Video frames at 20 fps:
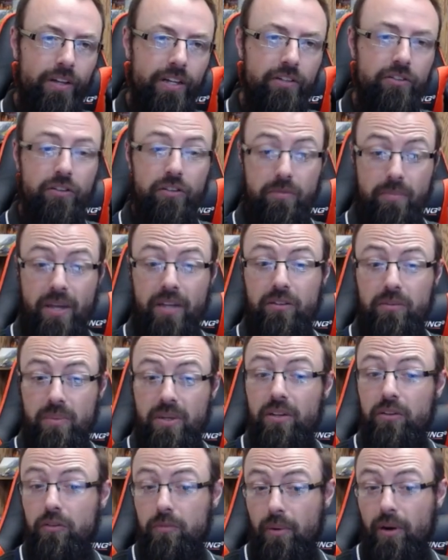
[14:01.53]
It just makes me
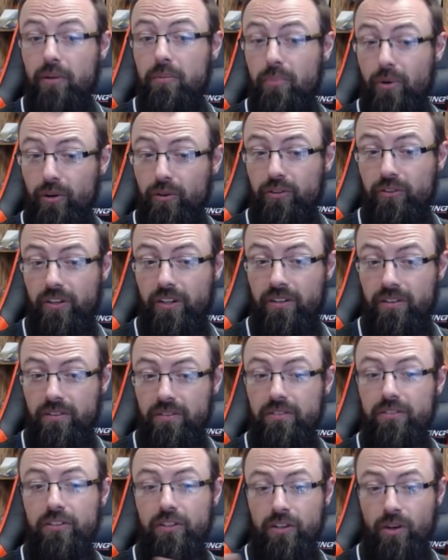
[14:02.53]
a smart person
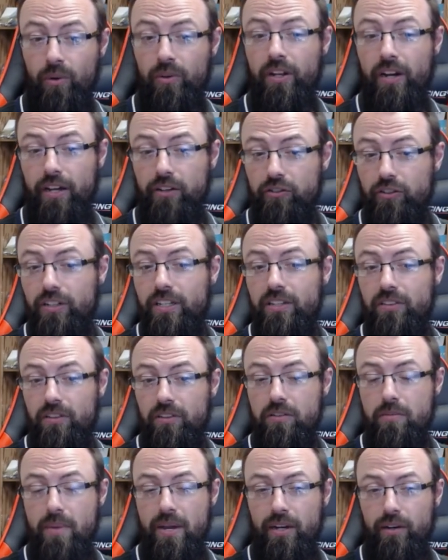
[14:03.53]
to know that I should eat the
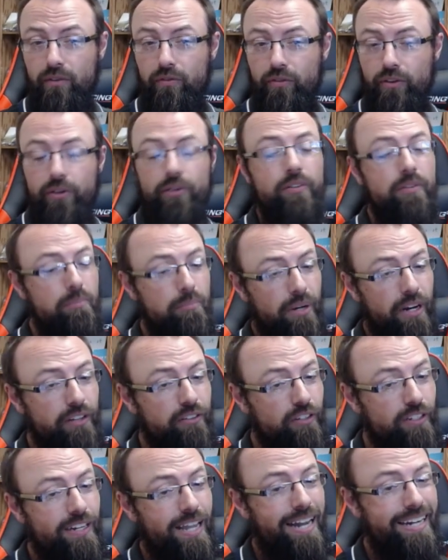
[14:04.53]
tomato fruit, but I
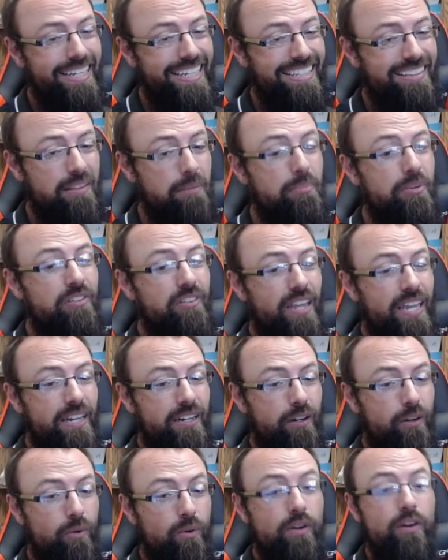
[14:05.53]
should not eat the
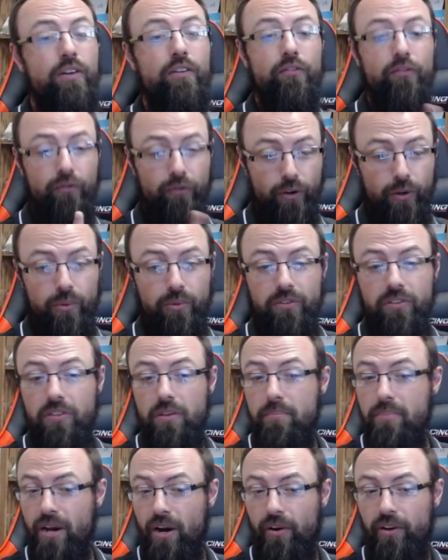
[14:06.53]
potato fruit, the
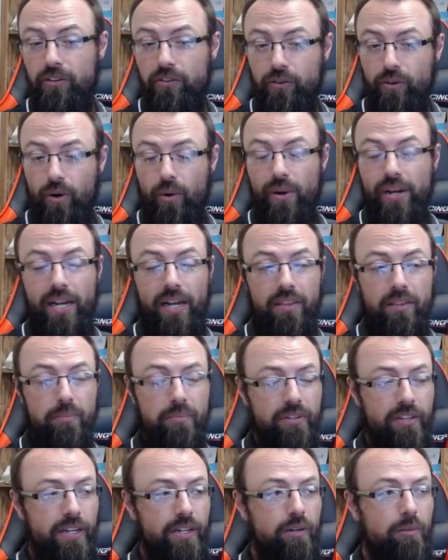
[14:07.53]
berries growing on the
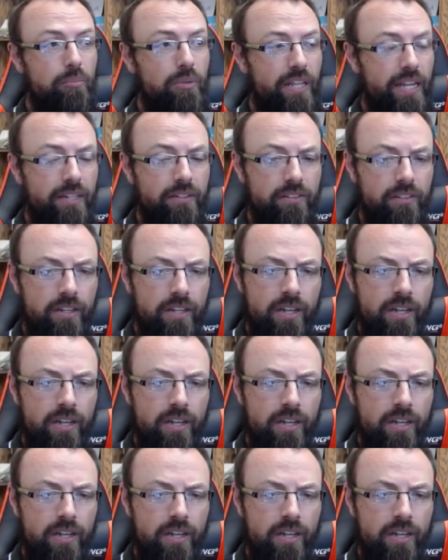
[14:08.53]
potato plant.